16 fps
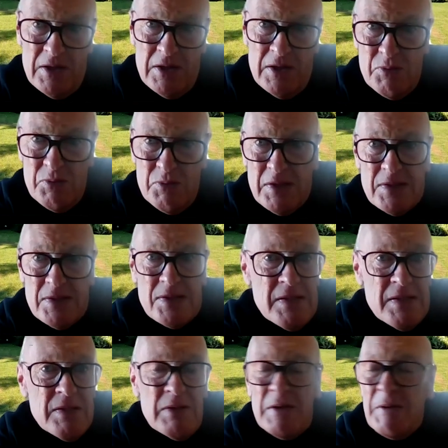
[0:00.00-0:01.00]
as we can
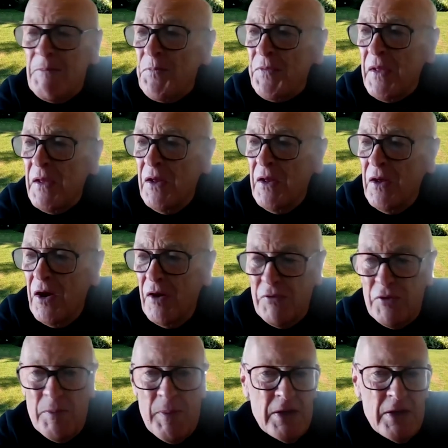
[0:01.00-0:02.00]
see over
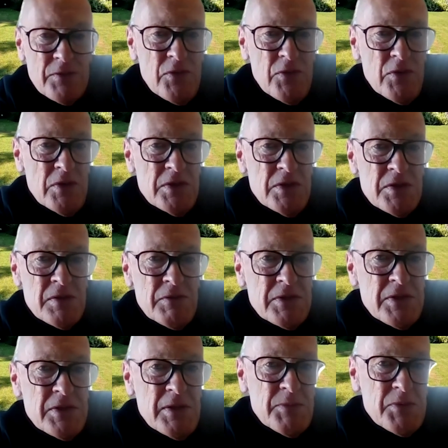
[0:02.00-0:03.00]
the past few years of
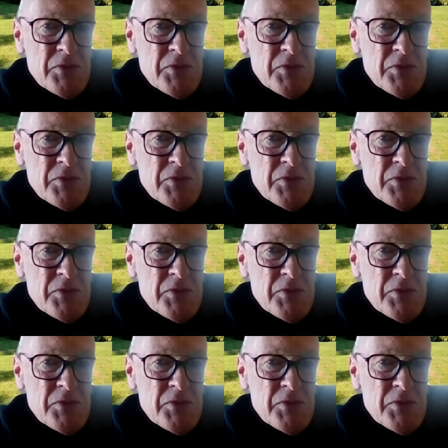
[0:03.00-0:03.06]
attempts